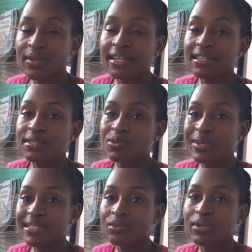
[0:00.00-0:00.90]
the
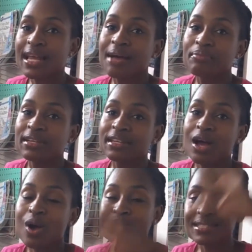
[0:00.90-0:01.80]
sweating will happen
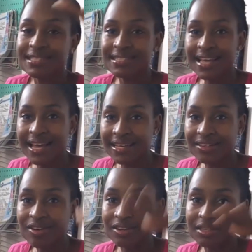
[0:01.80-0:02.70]
outside
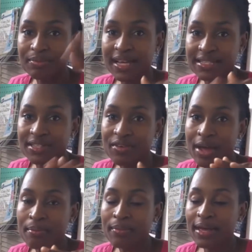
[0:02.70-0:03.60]
on the plastic
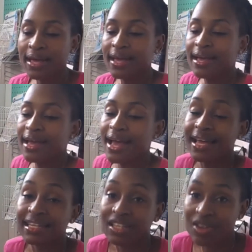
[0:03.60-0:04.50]
wrap
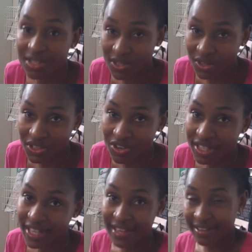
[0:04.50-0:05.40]
and not on your
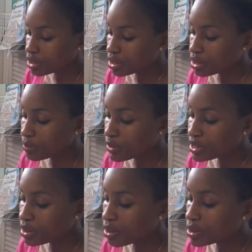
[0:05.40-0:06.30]
cake. The person
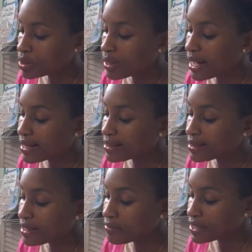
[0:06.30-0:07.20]
also asks
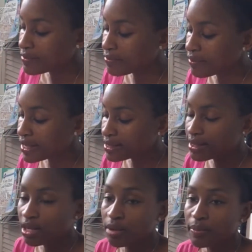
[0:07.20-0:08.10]
if it affects the
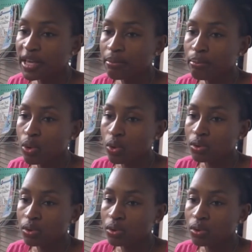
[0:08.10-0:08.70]
cupcake mold.